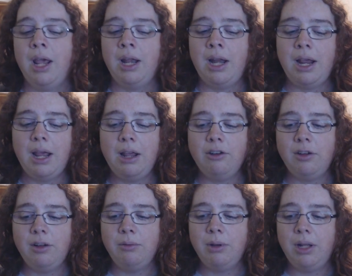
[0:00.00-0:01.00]
and I
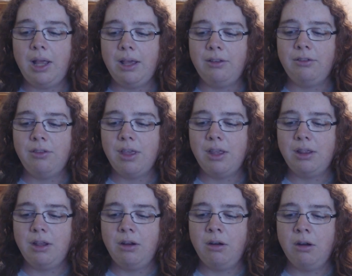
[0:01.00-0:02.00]
actually realized
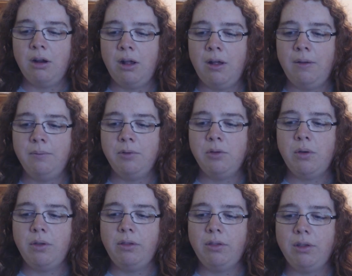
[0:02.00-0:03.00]
that there are um,
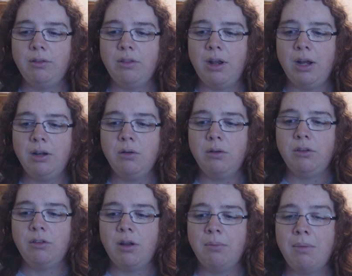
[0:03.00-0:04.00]
two other things that I
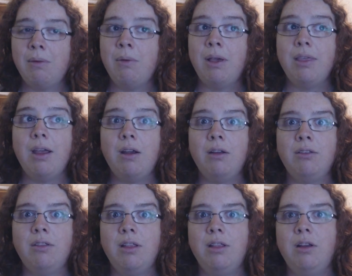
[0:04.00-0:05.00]
noticed on my way there
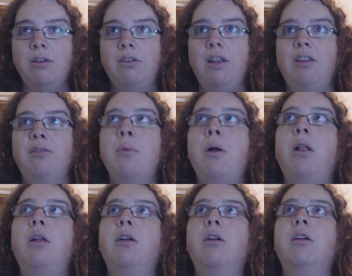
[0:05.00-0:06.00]
is that there is a
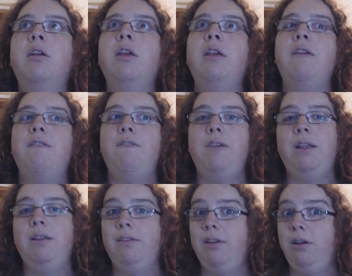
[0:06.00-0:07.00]
smaller,
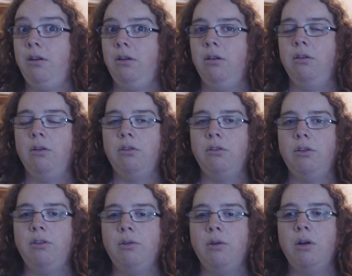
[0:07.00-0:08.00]
fancier
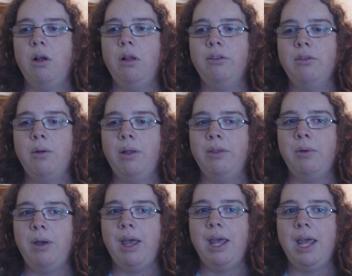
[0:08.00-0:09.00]
grocery store also on the
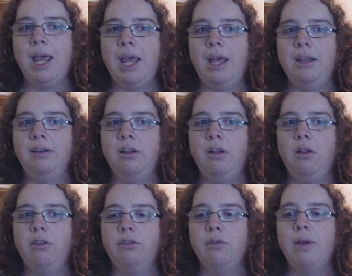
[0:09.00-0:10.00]
way and
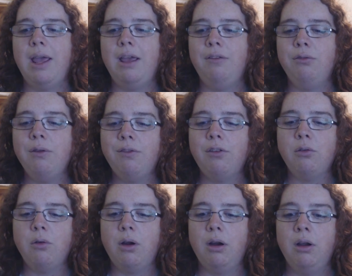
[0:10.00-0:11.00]
also a thrift
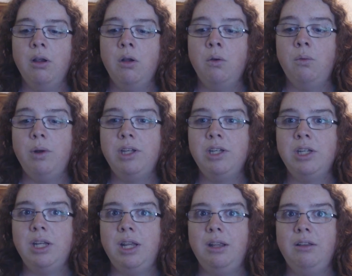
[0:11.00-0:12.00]
store,
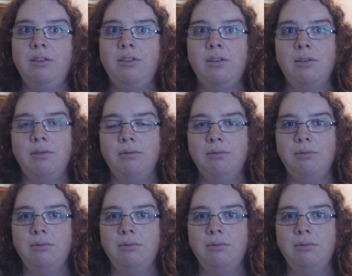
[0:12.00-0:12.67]
which is